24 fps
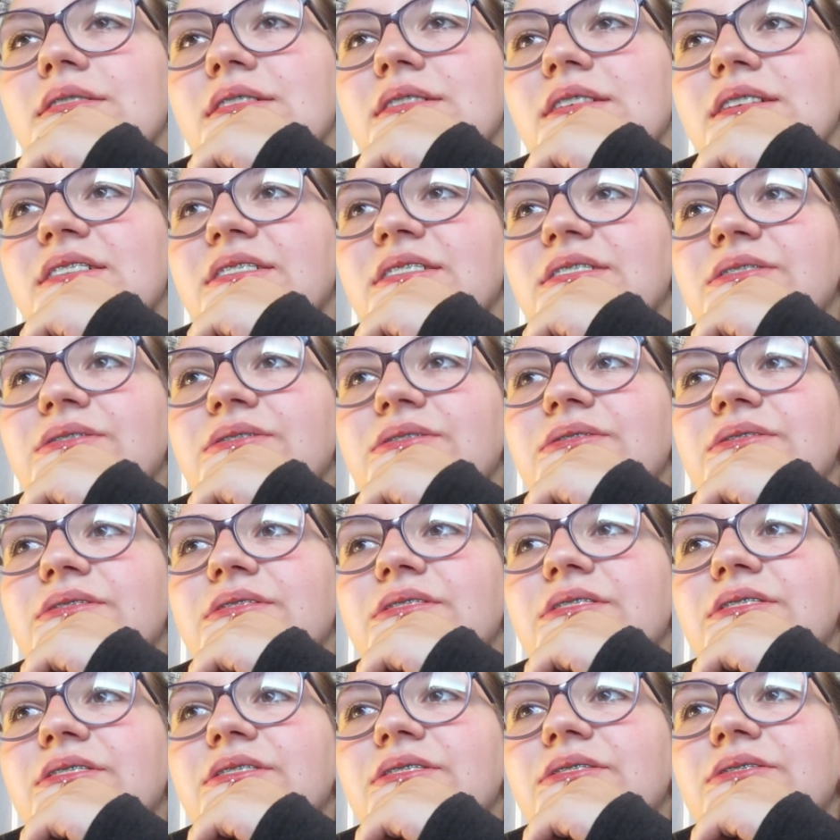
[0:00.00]
don't
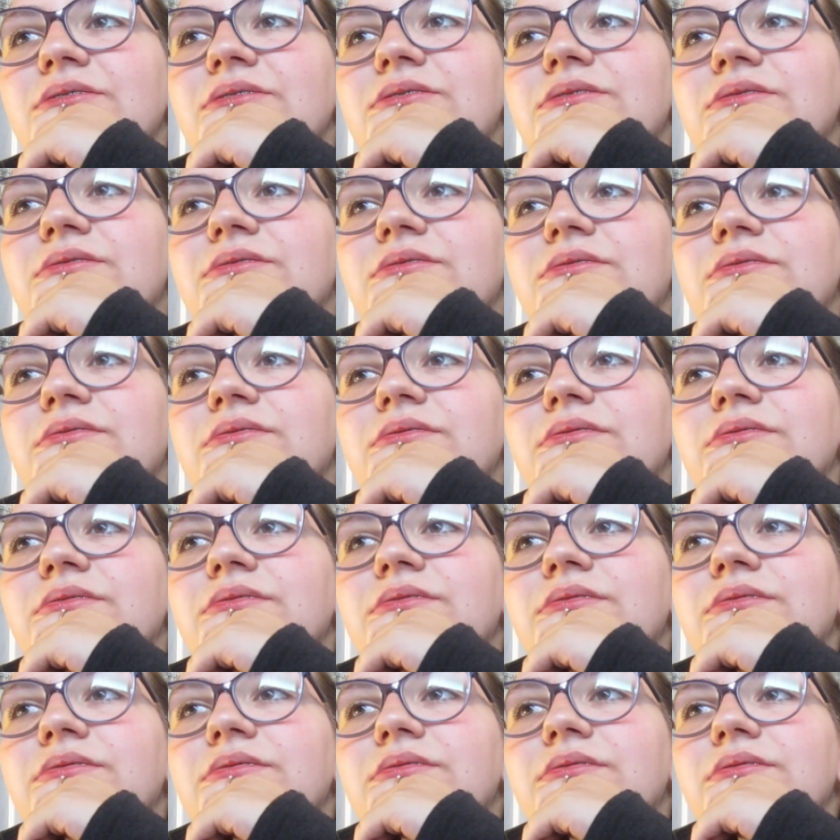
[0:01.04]
know.
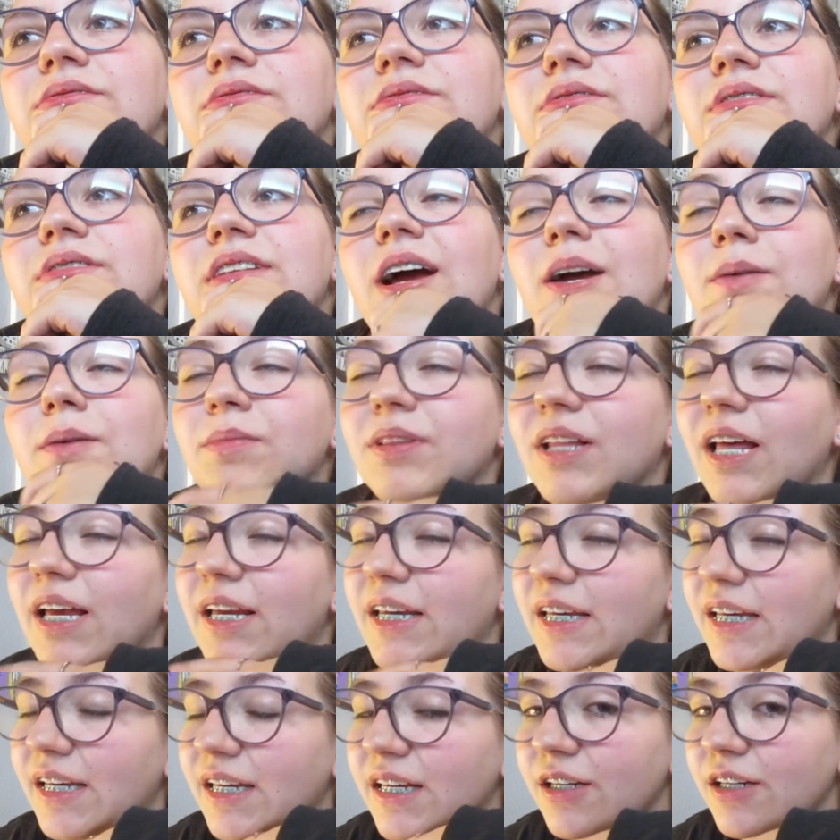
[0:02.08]
I'm
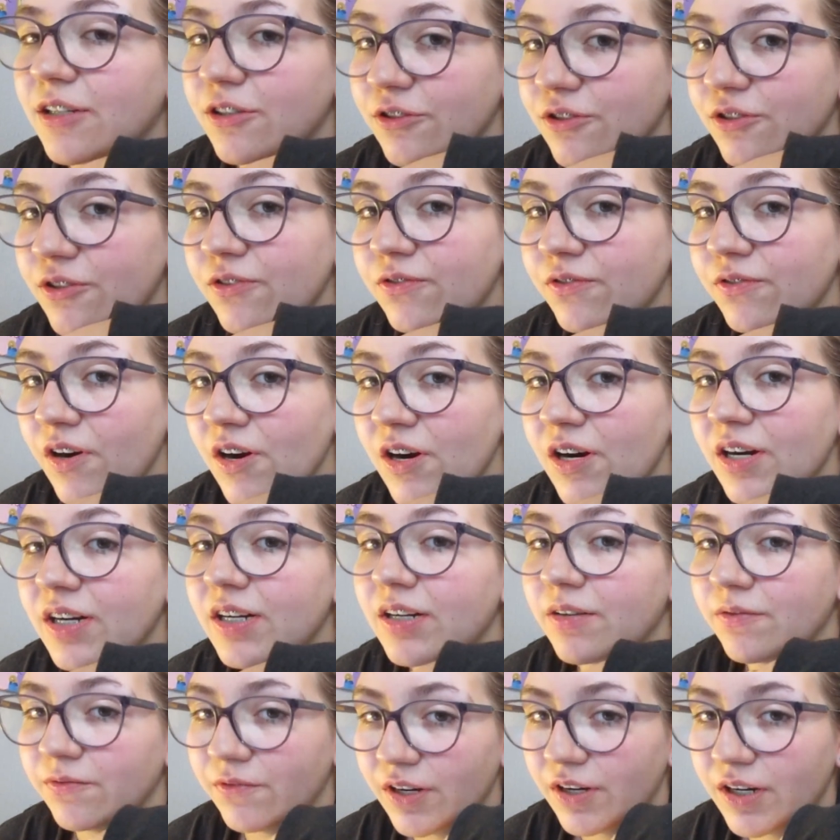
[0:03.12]
liking it so far.
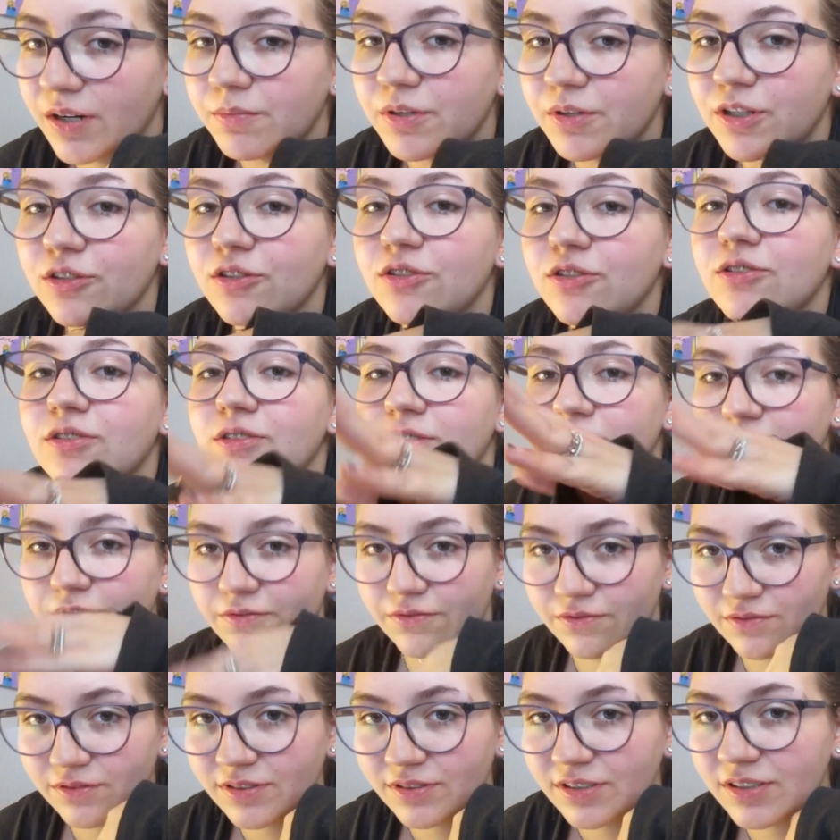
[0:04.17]
I'm very much
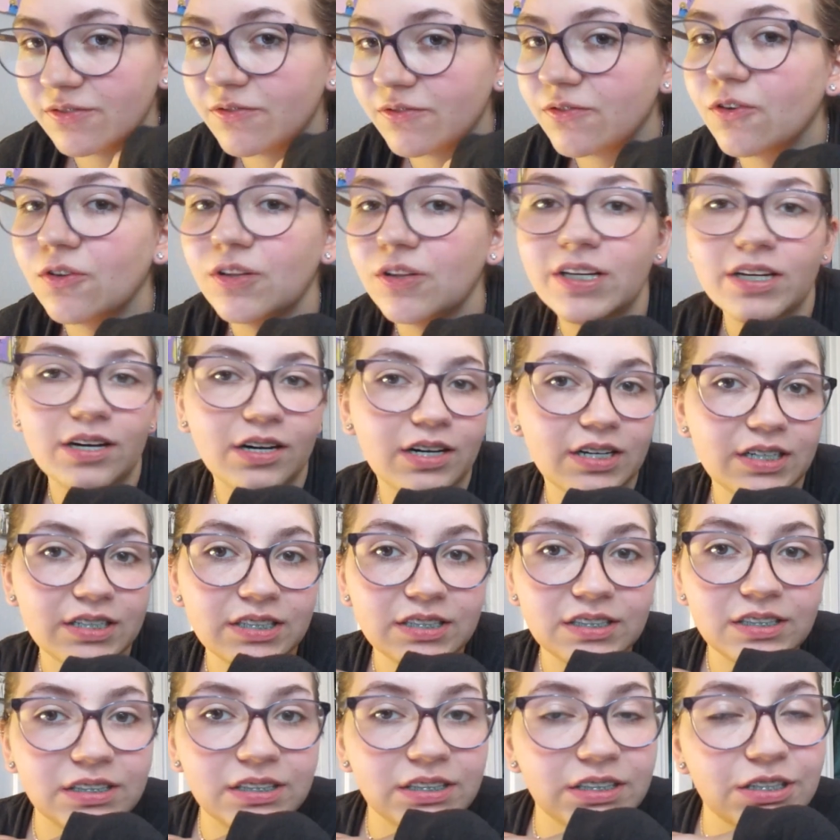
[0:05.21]
fully
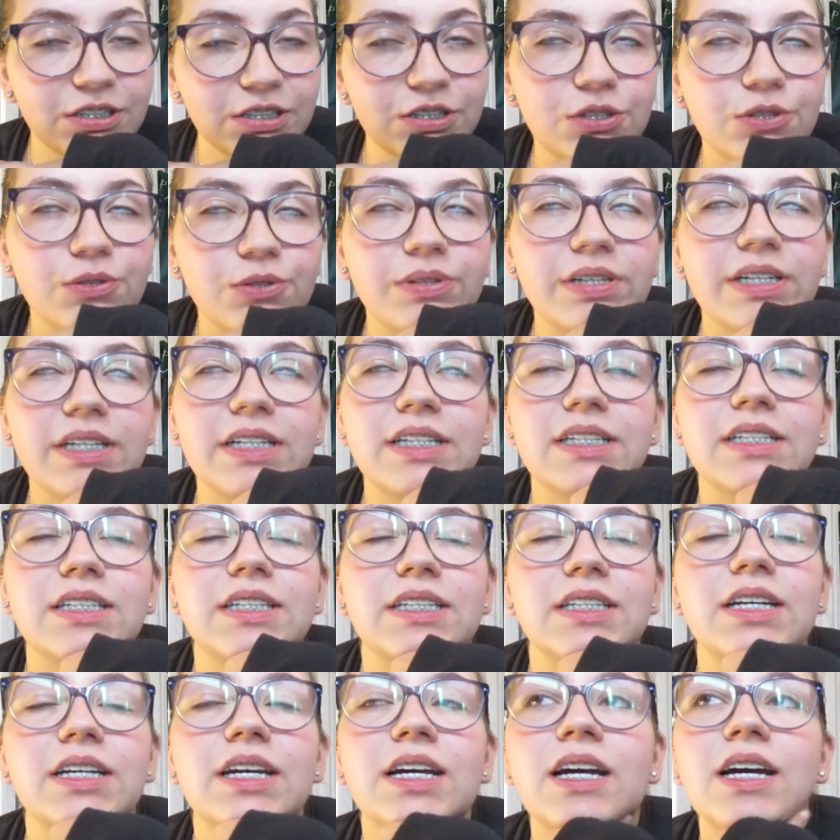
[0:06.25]
gotten into it.
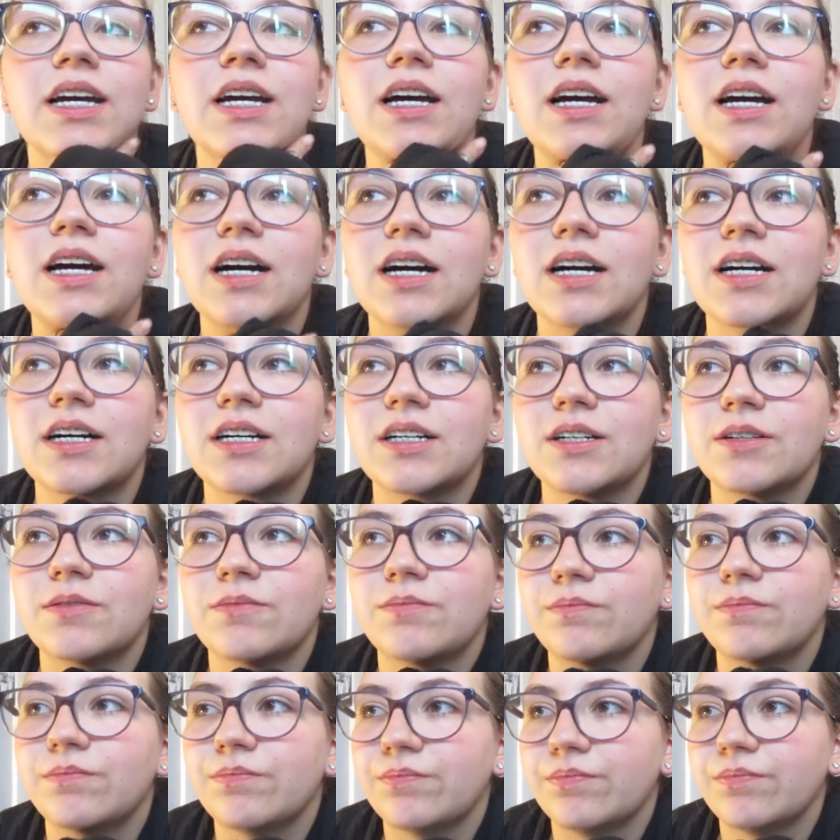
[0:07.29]

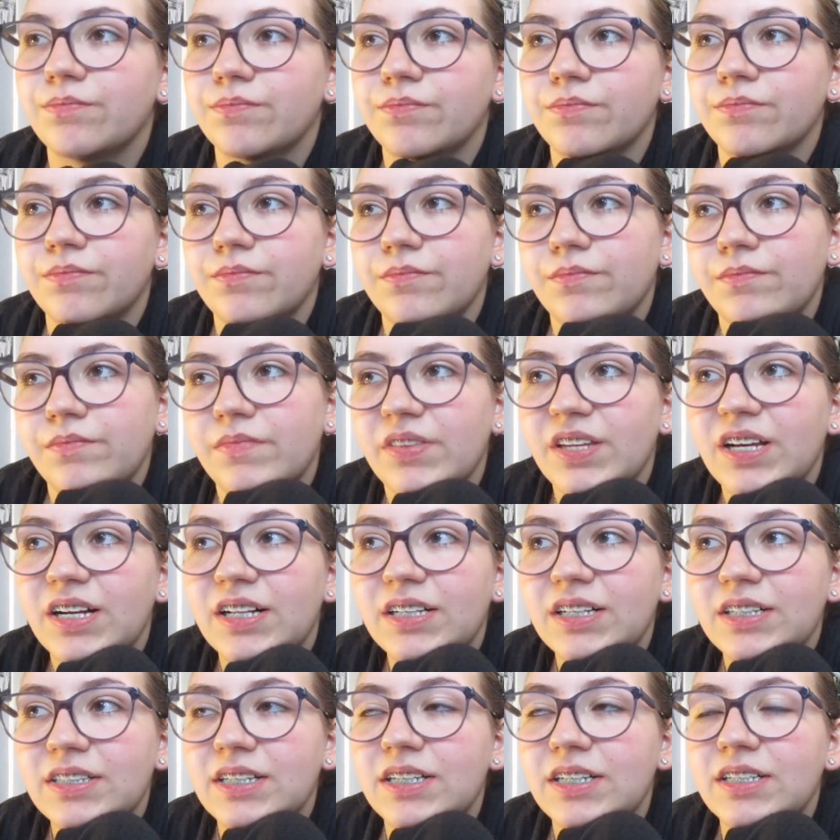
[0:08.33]
Like
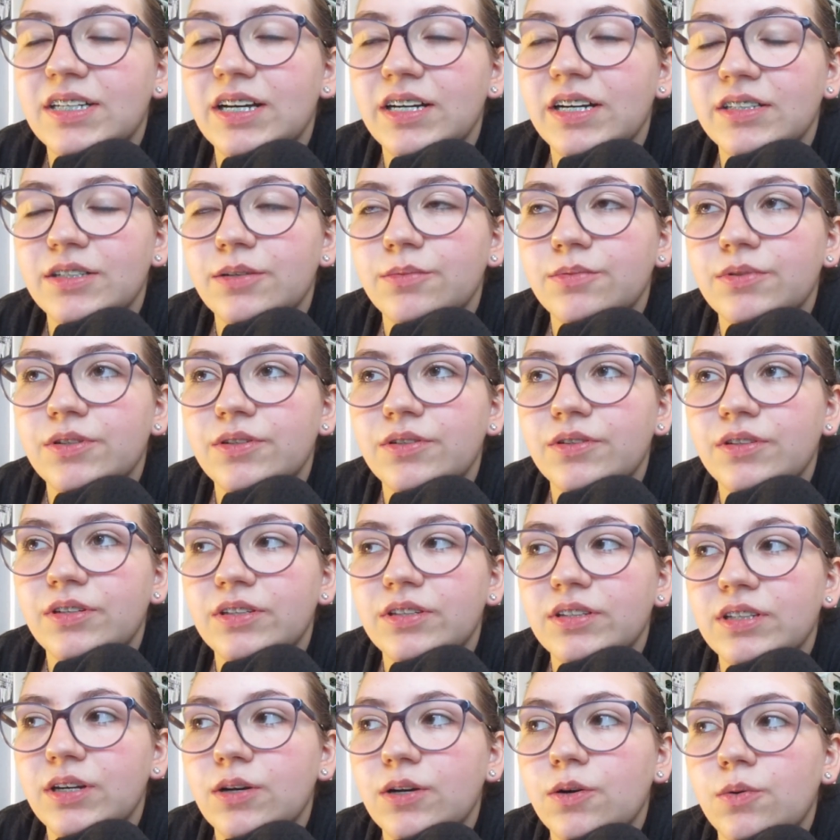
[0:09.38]
I said, next episode
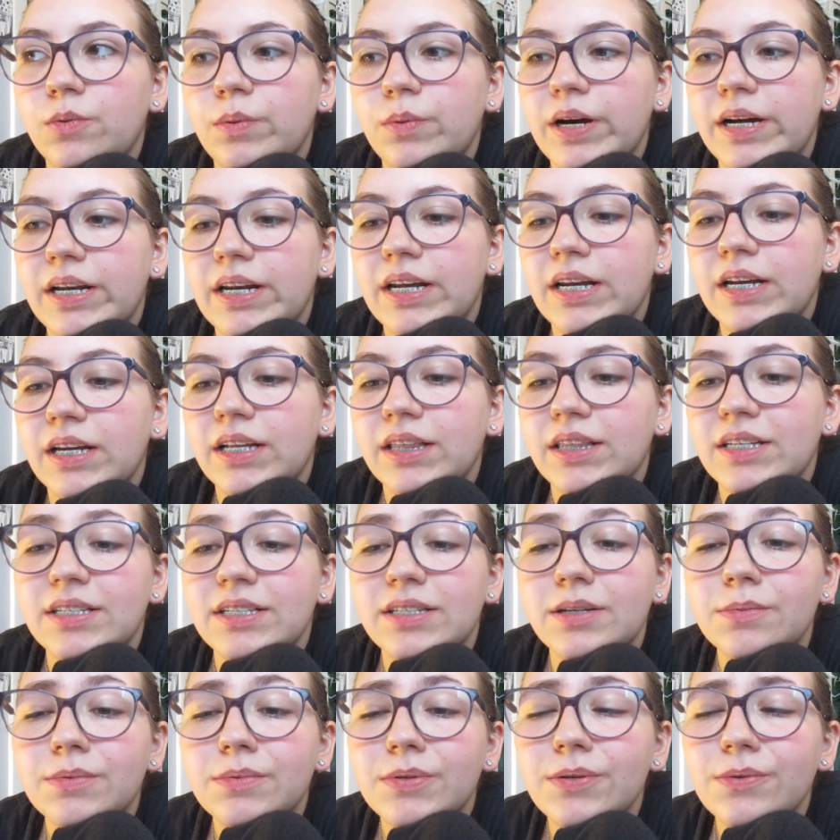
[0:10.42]
looks like a wedding.
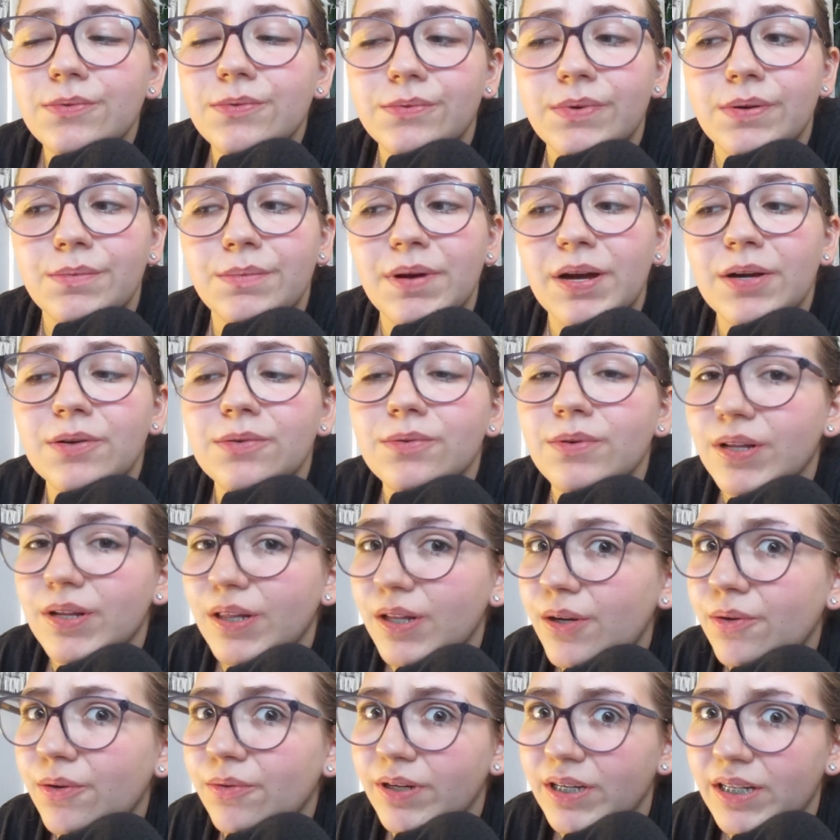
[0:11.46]
This episode went by
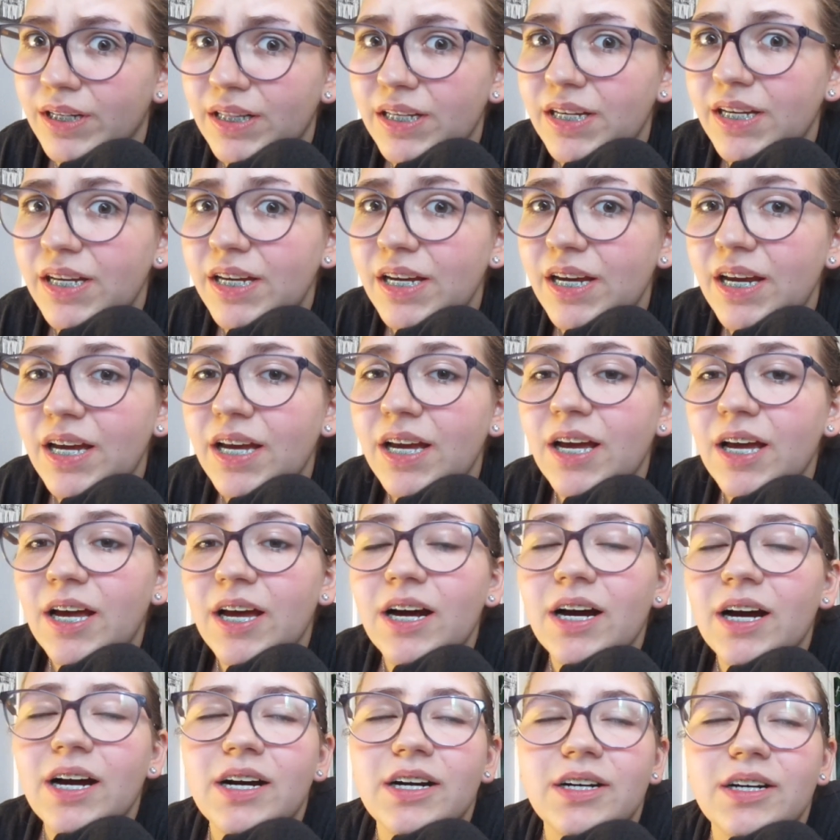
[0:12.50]
really quickly.
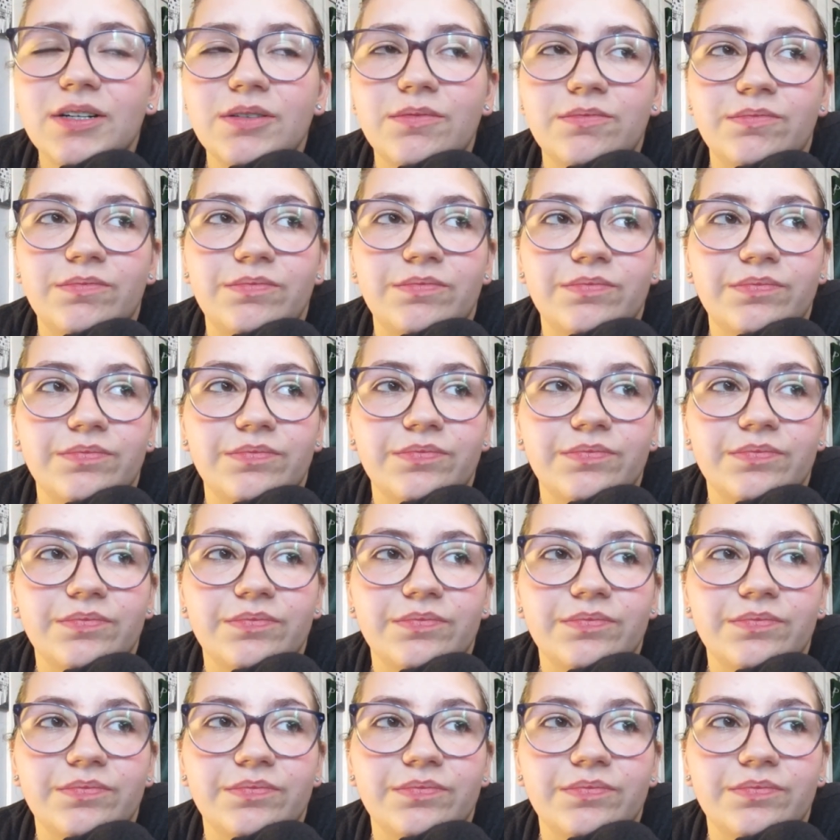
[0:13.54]
And